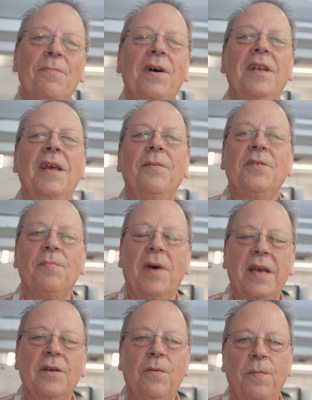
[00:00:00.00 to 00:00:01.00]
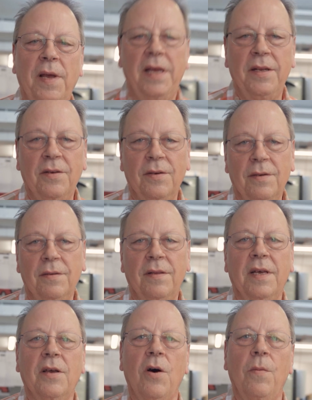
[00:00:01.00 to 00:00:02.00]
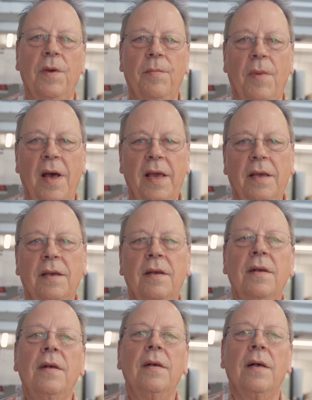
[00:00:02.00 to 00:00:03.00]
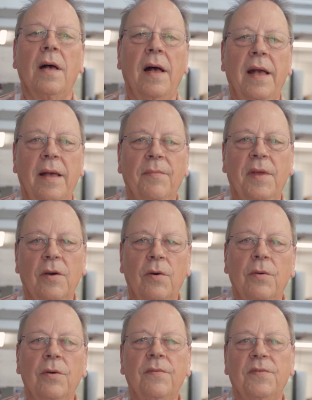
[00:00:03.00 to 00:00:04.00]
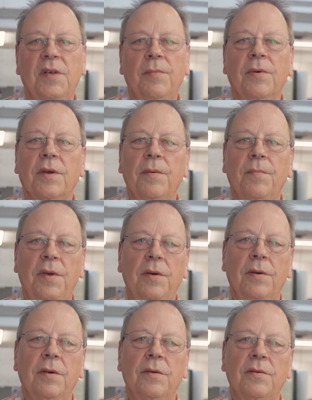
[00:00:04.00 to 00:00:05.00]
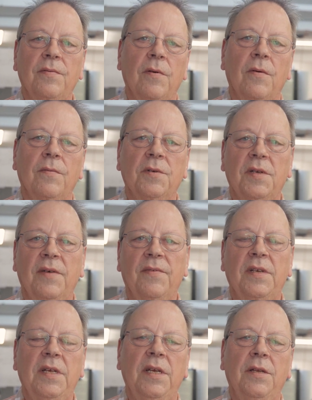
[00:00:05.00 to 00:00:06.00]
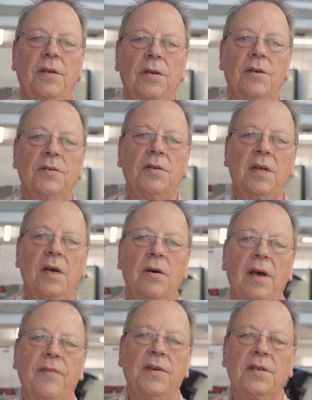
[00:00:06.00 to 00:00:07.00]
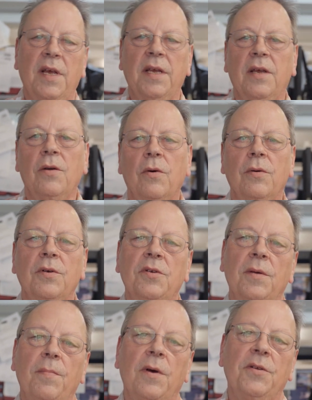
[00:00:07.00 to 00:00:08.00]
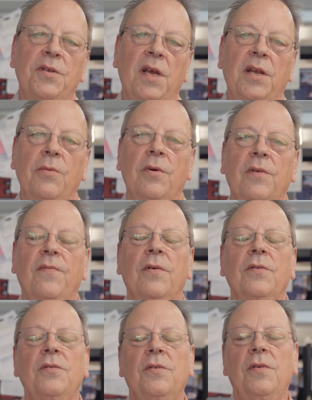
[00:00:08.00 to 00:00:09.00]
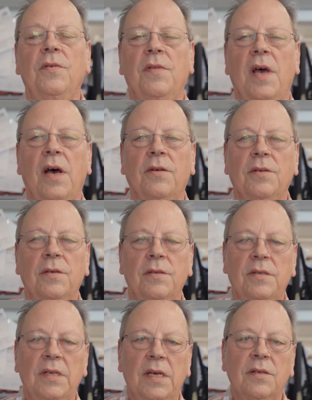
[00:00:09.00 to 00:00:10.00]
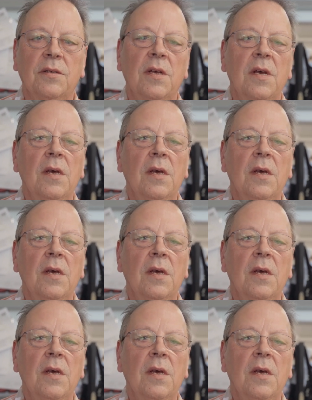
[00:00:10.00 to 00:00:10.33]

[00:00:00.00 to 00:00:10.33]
My name is Michael Painter. They call me Mike. I am the owner of Zebra Computers for over 17 years now, having taken ownership on January 1st in 2006.